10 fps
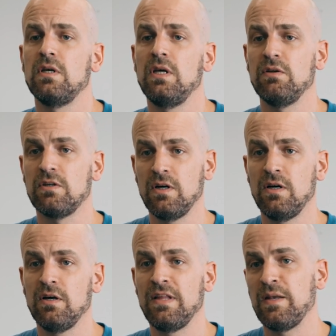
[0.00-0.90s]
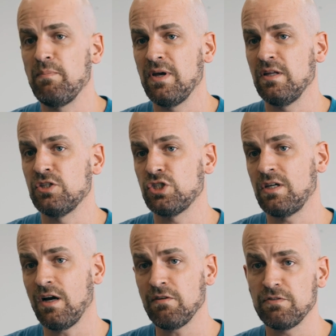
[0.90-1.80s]
in a car that manage
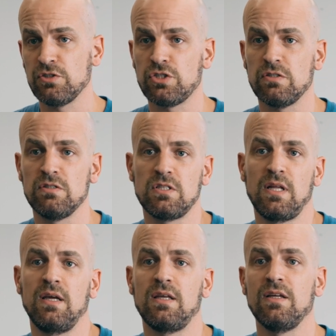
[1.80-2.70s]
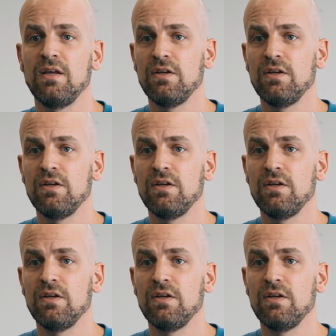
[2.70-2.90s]
car functions like